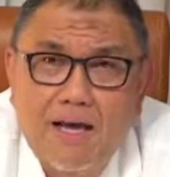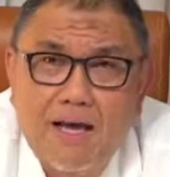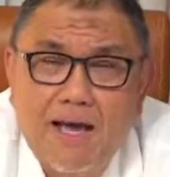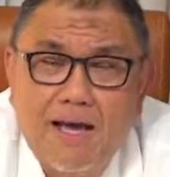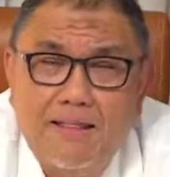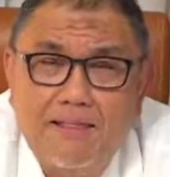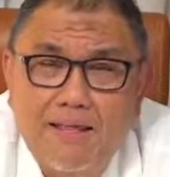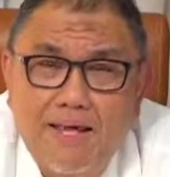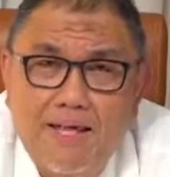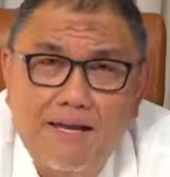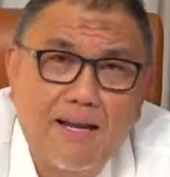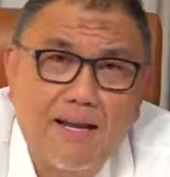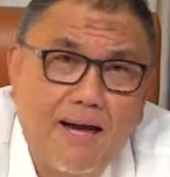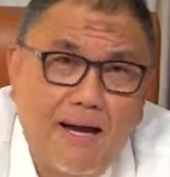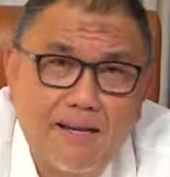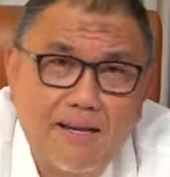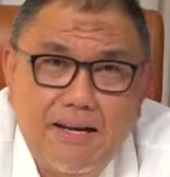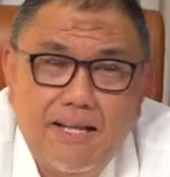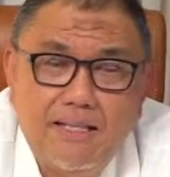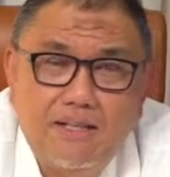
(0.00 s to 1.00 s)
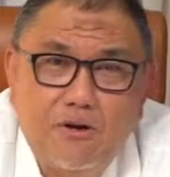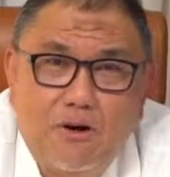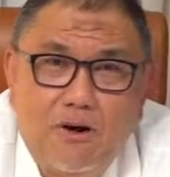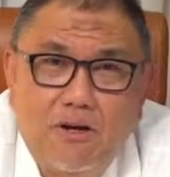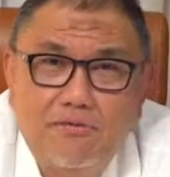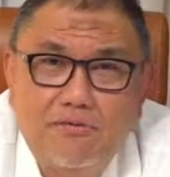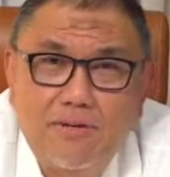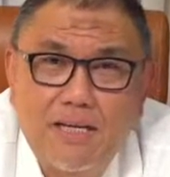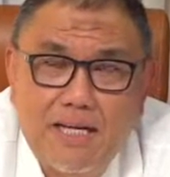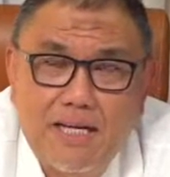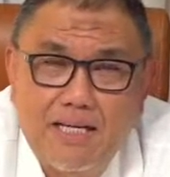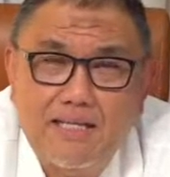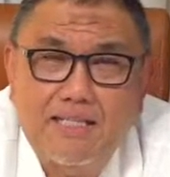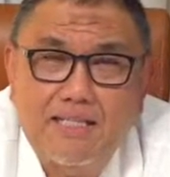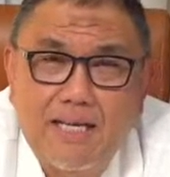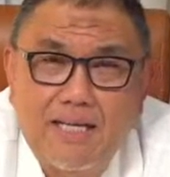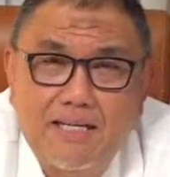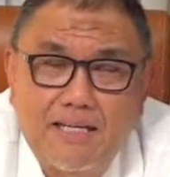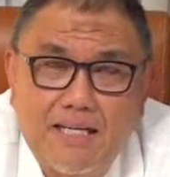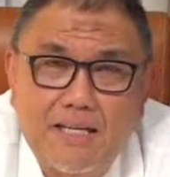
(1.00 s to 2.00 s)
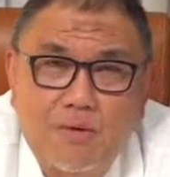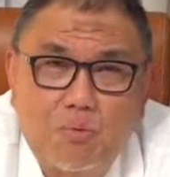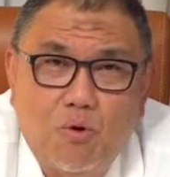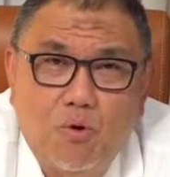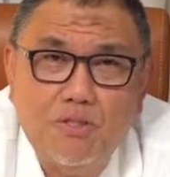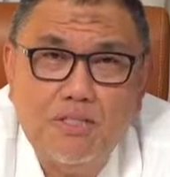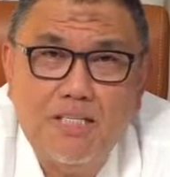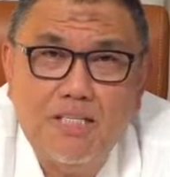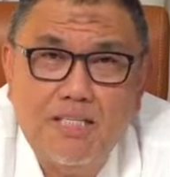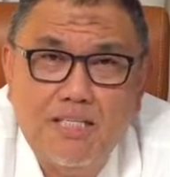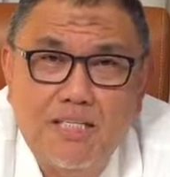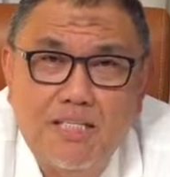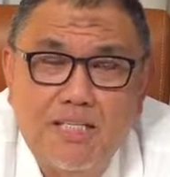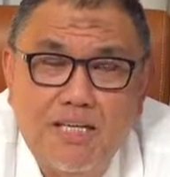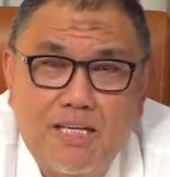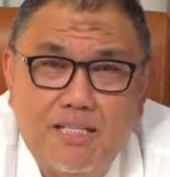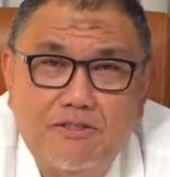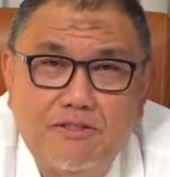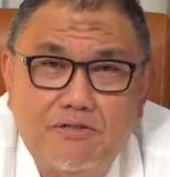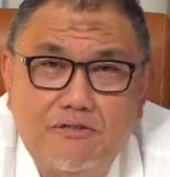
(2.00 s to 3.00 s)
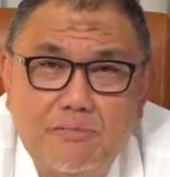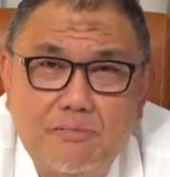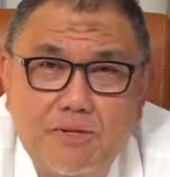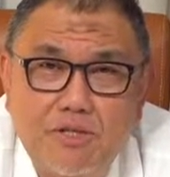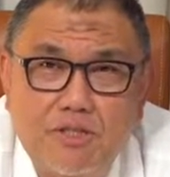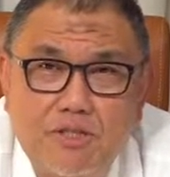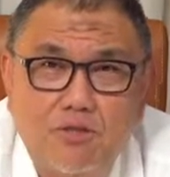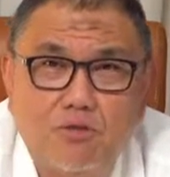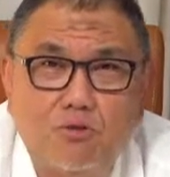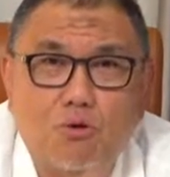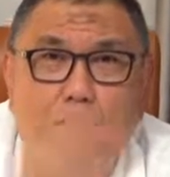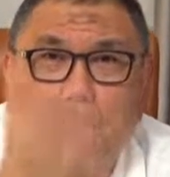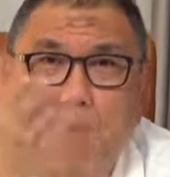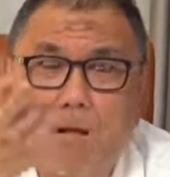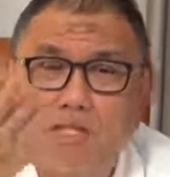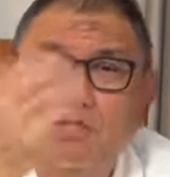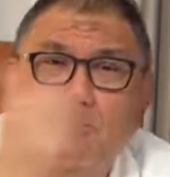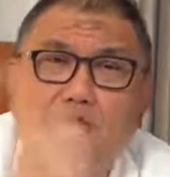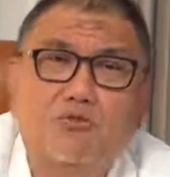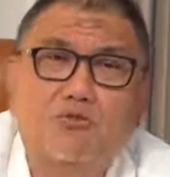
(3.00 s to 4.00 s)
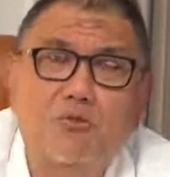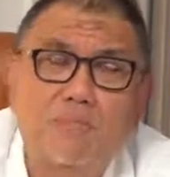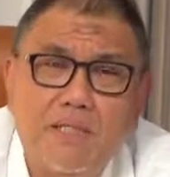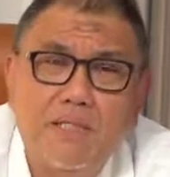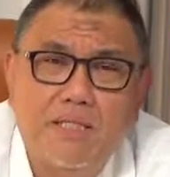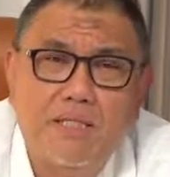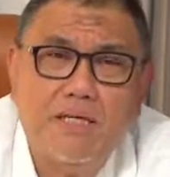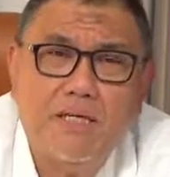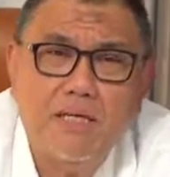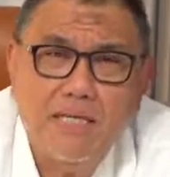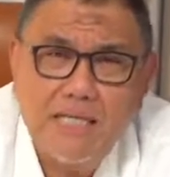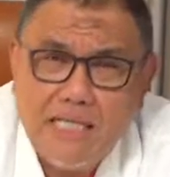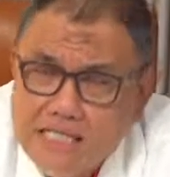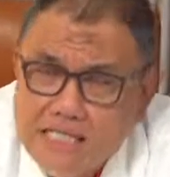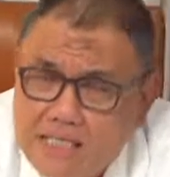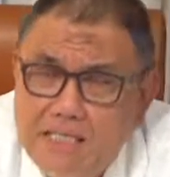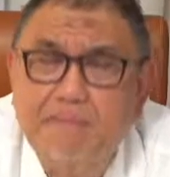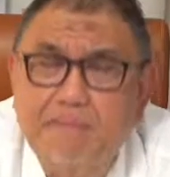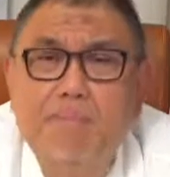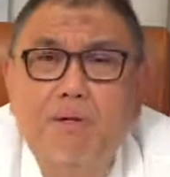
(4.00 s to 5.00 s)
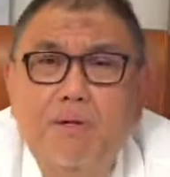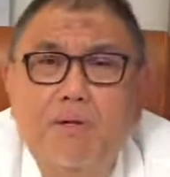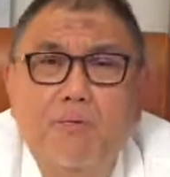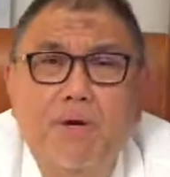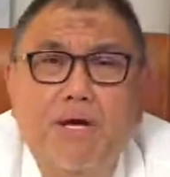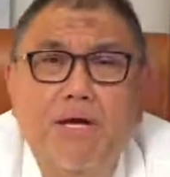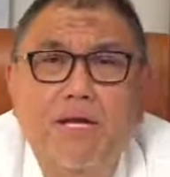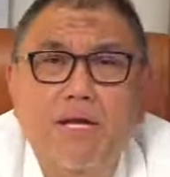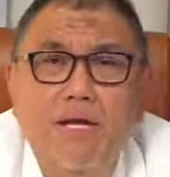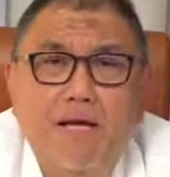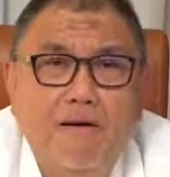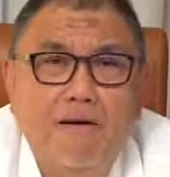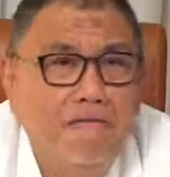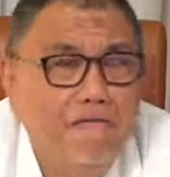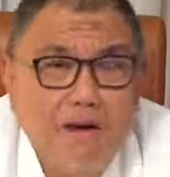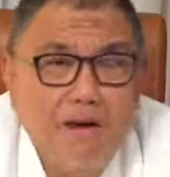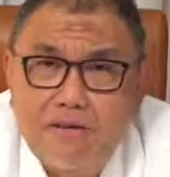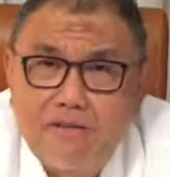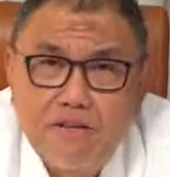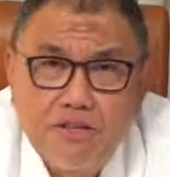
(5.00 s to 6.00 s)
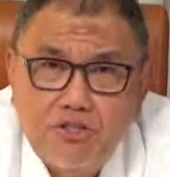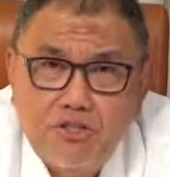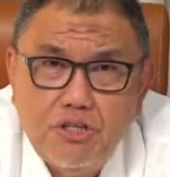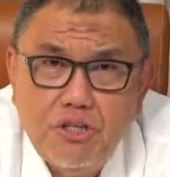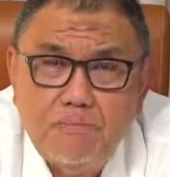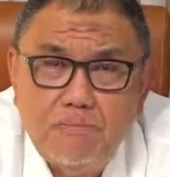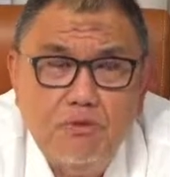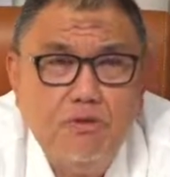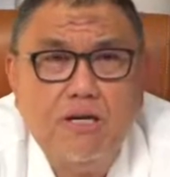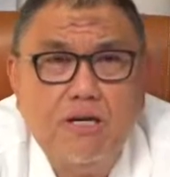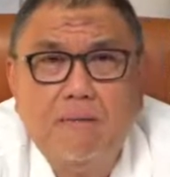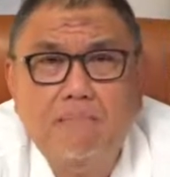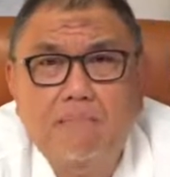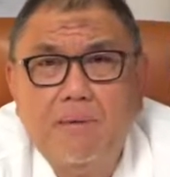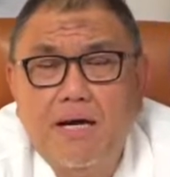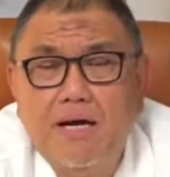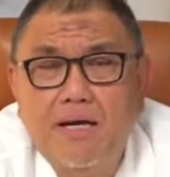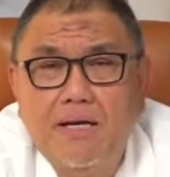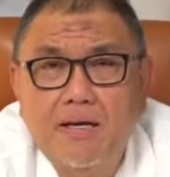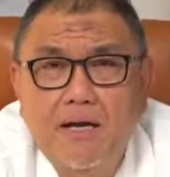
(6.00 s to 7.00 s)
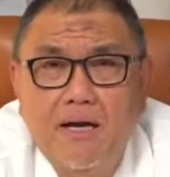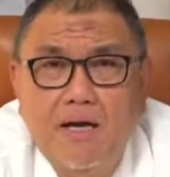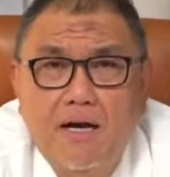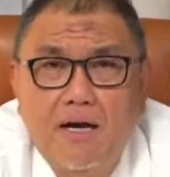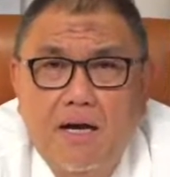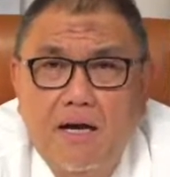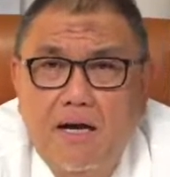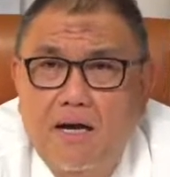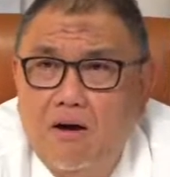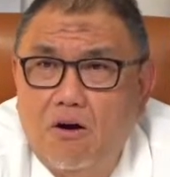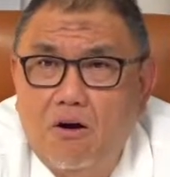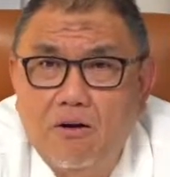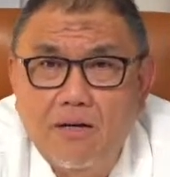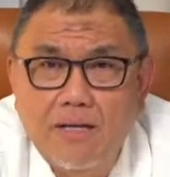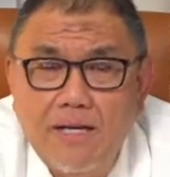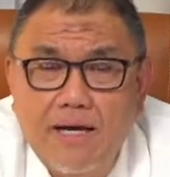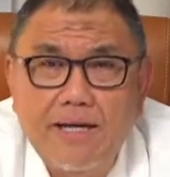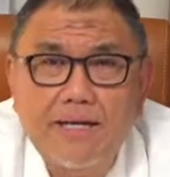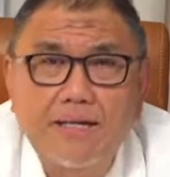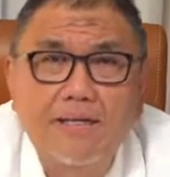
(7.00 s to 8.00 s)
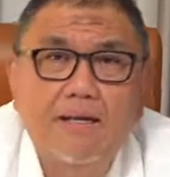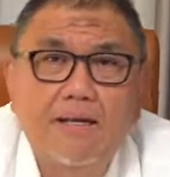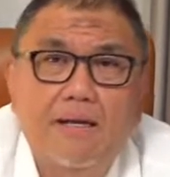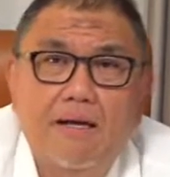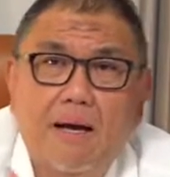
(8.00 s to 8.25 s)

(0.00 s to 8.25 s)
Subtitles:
And then I later on realized that it was indeed atrial fibrillation. So pulse oximeter, simple way, very cheap, you can buy online.